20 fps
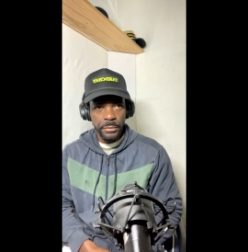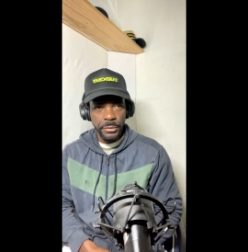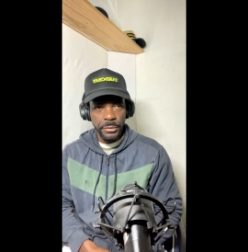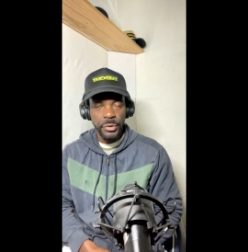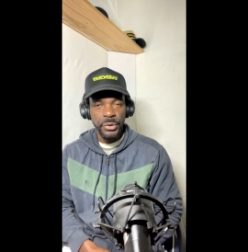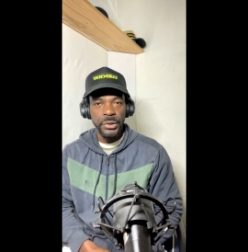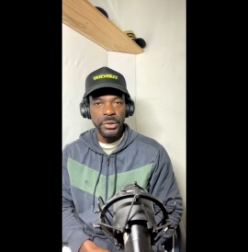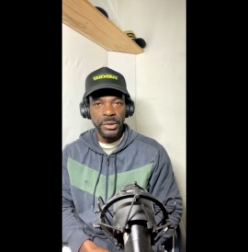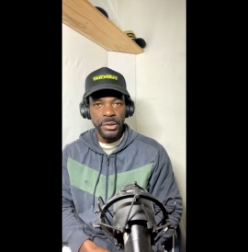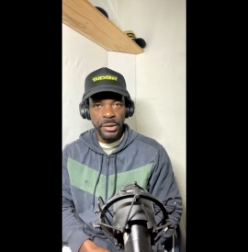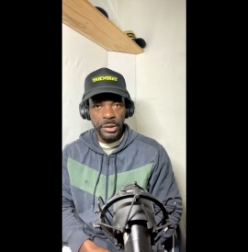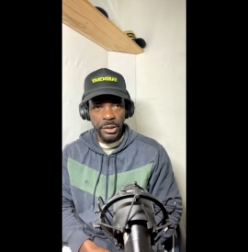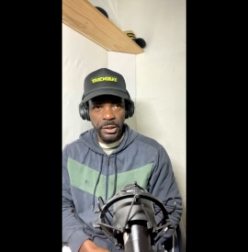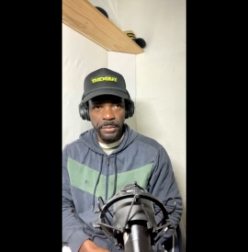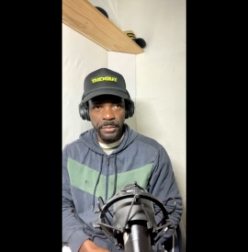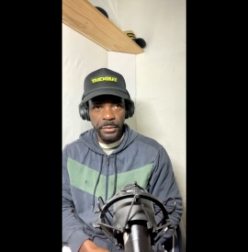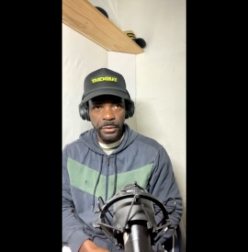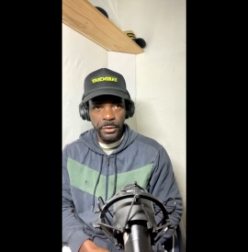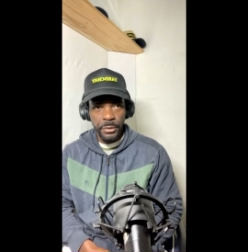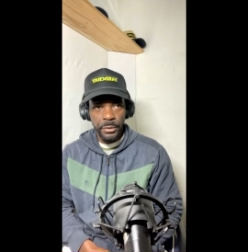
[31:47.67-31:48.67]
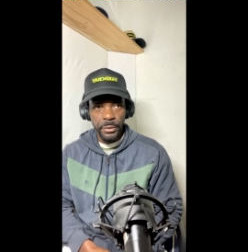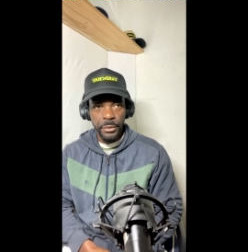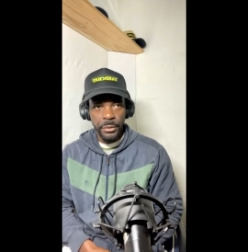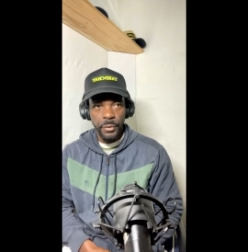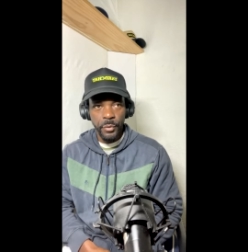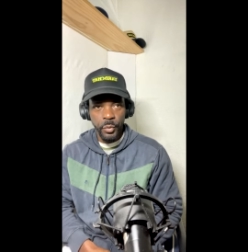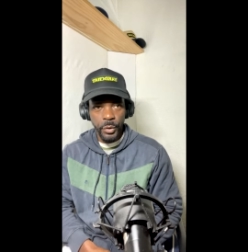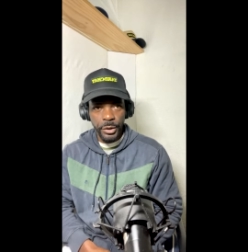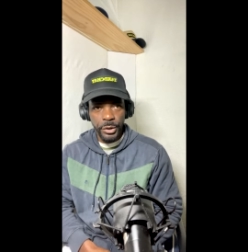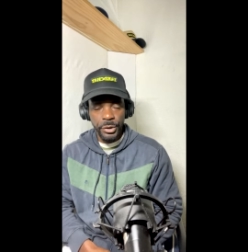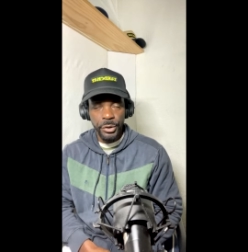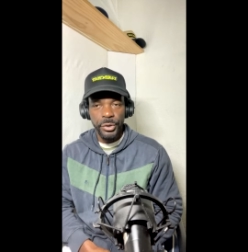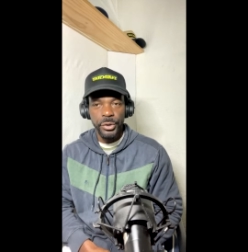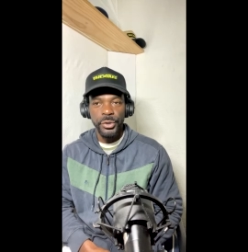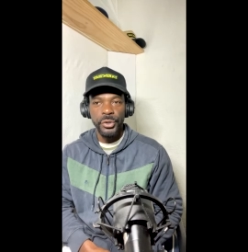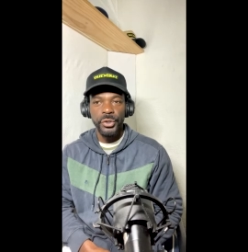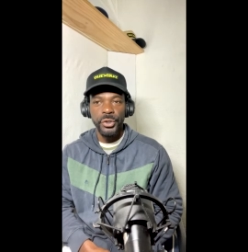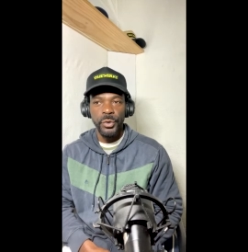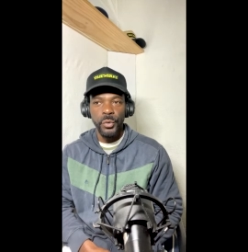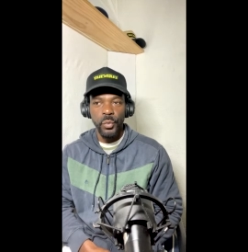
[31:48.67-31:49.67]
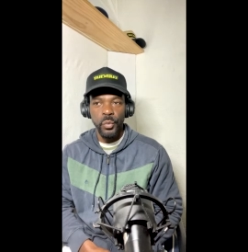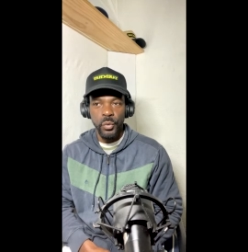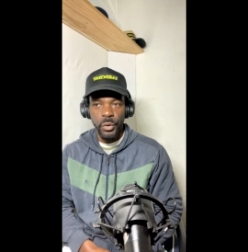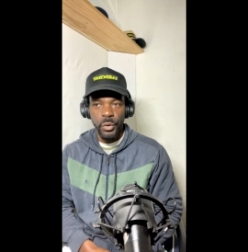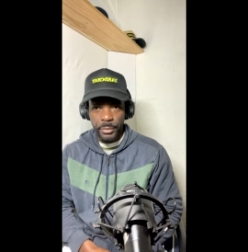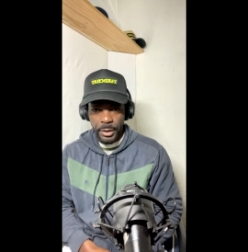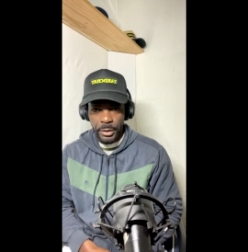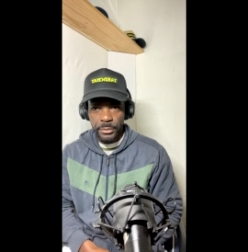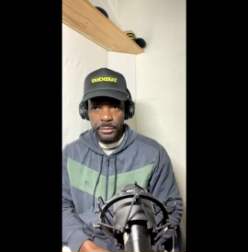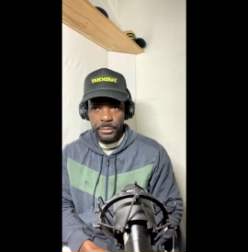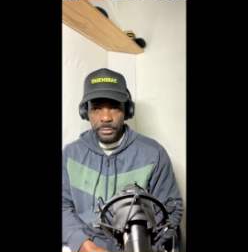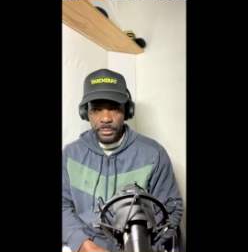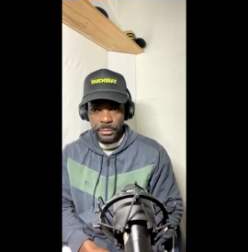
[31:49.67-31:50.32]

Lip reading: to sleep with the woman.